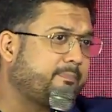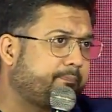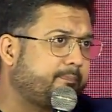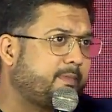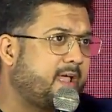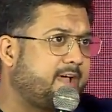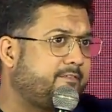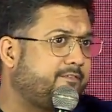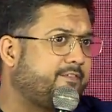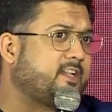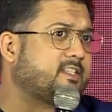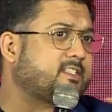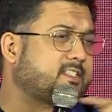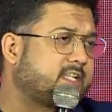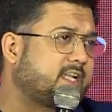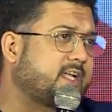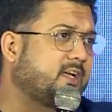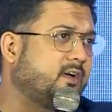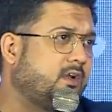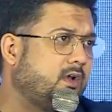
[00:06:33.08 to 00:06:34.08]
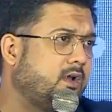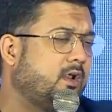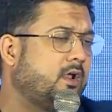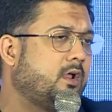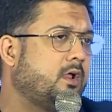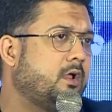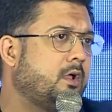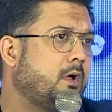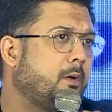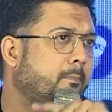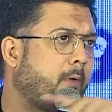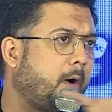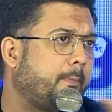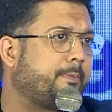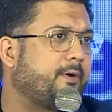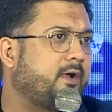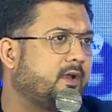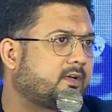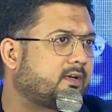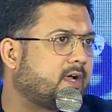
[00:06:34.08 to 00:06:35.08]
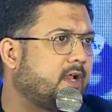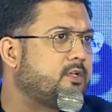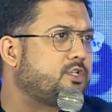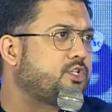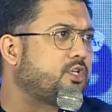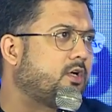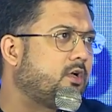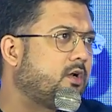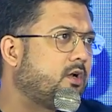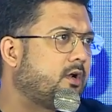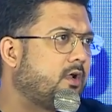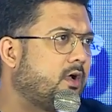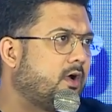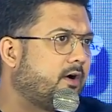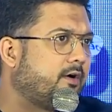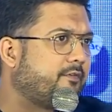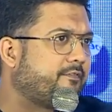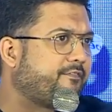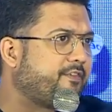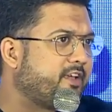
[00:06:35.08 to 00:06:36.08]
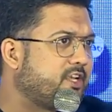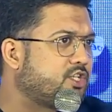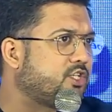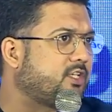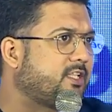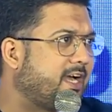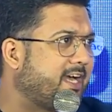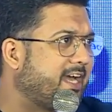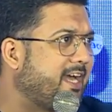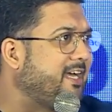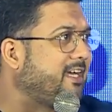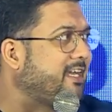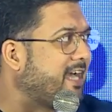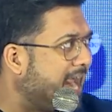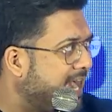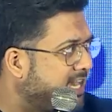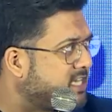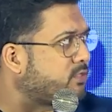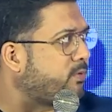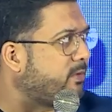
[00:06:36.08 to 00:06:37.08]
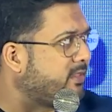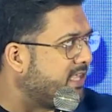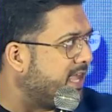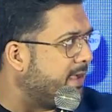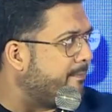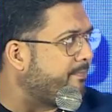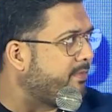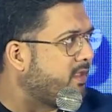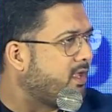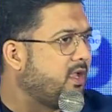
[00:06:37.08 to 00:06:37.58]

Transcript: every single popular culture feature that interacts with them,